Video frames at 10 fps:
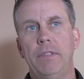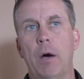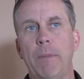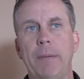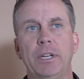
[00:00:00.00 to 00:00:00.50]

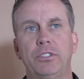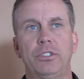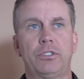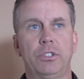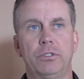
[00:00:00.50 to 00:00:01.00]
Now maybe it's
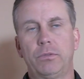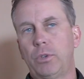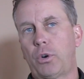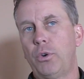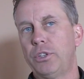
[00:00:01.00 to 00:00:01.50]
just because
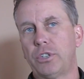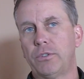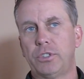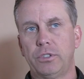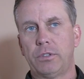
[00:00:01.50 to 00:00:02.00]
recruiting
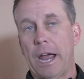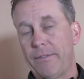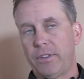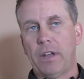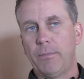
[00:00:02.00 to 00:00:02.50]
services
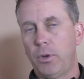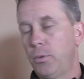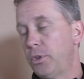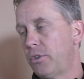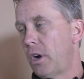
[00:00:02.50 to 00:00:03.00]
half the time don't
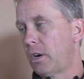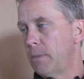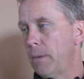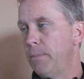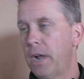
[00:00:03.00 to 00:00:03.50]
know what they're talking
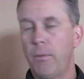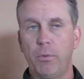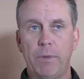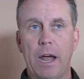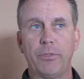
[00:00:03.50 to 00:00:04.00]
about, but I
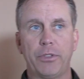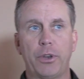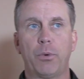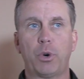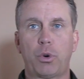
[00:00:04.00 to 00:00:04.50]
would doubt
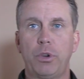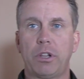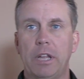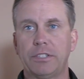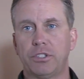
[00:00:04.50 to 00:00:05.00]
that their
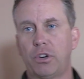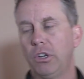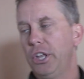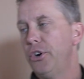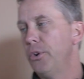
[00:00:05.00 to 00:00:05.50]
recruiting classes
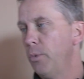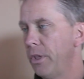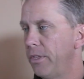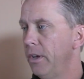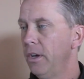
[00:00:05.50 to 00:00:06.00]
are littered
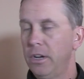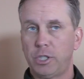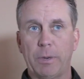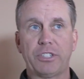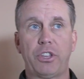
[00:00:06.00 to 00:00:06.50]
with,
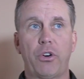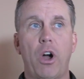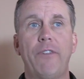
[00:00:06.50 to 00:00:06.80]
especially their